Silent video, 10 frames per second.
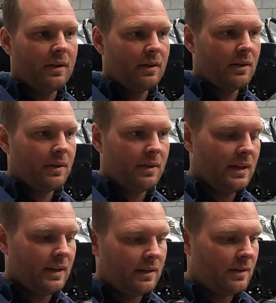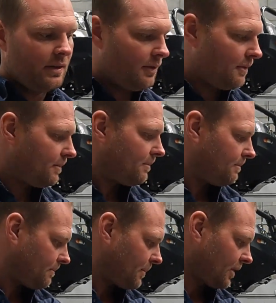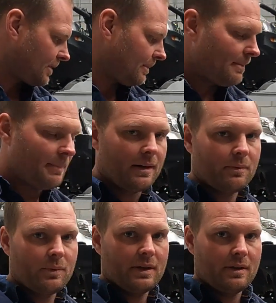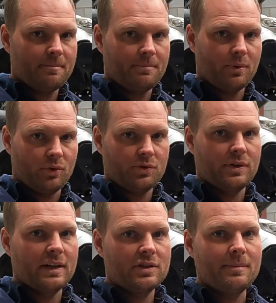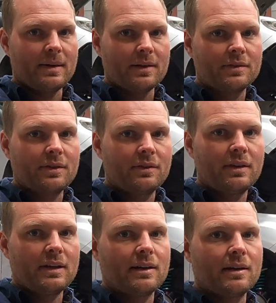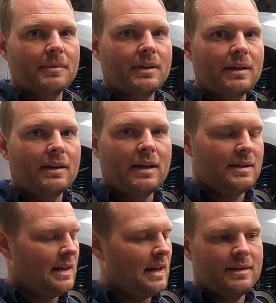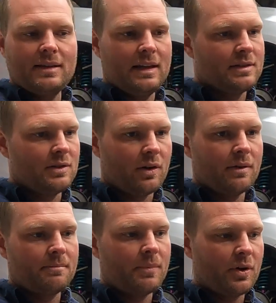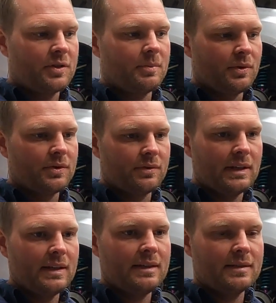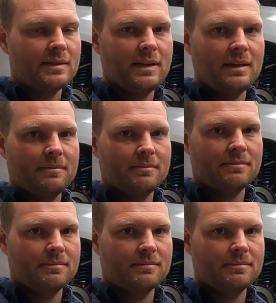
I, I, I think you've possibly bent where the ball joint actually mounts into the arm there. It's it's it's not possible to really see it